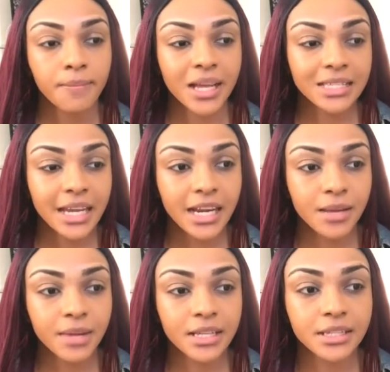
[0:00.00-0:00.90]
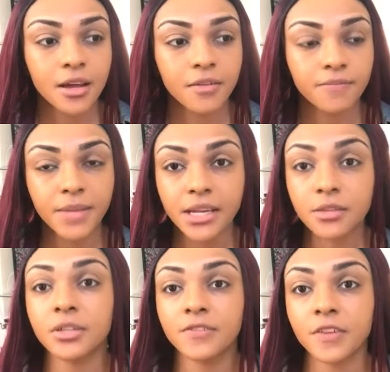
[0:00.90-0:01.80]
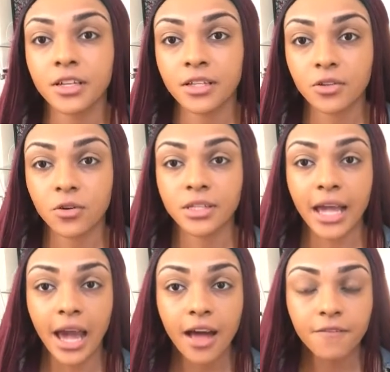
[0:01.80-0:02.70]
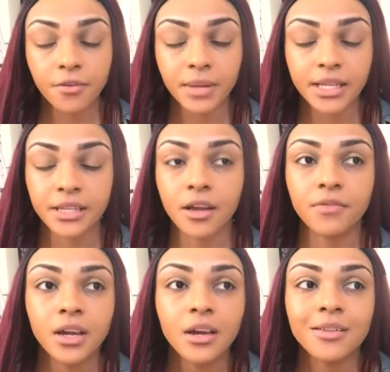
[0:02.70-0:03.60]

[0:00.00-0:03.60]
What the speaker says: maintaining myself, meeting those fitness goals I have for myself.